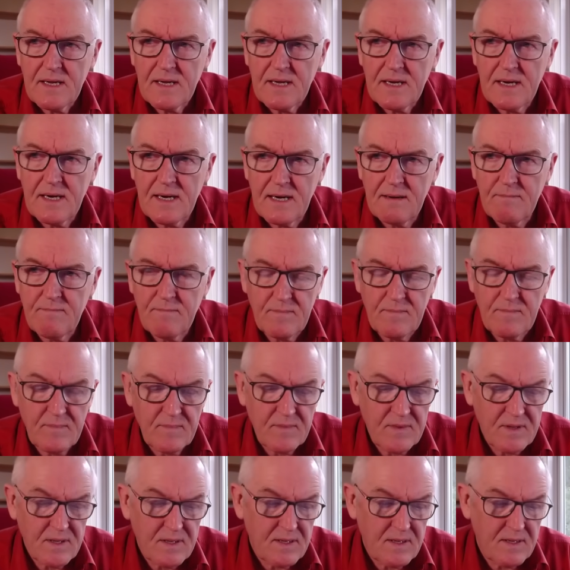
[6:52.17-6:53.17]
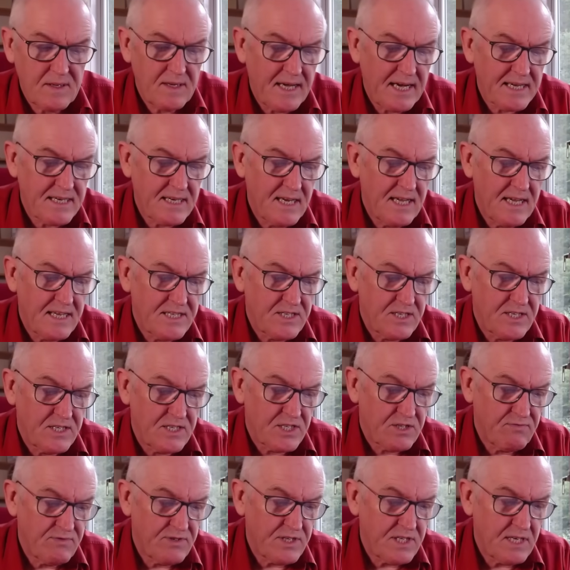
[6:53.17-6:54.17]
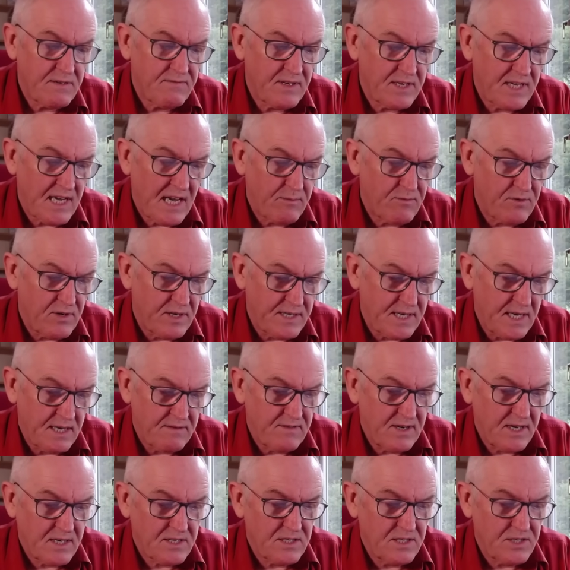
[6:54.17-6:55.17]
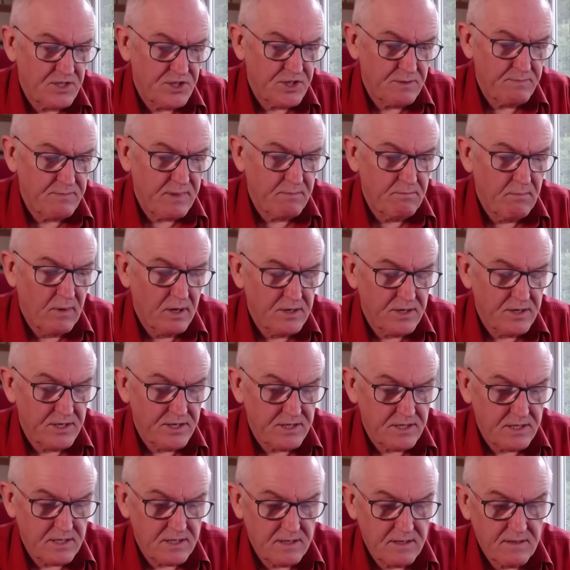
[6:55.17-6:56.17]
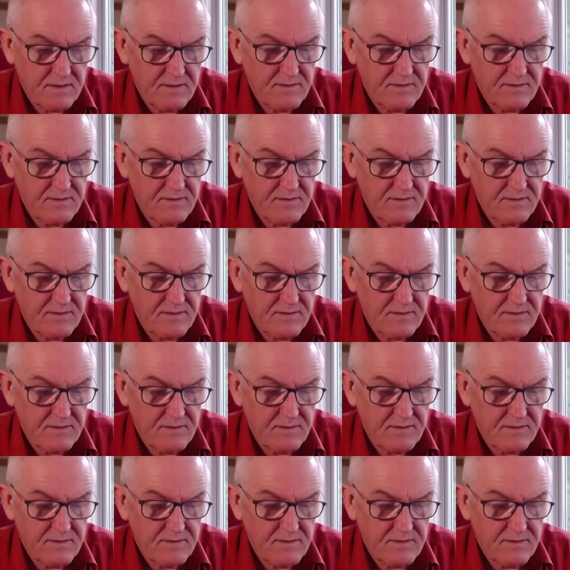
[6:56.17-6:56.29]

Um, adolescents receiving mRNA vaccine should be monitored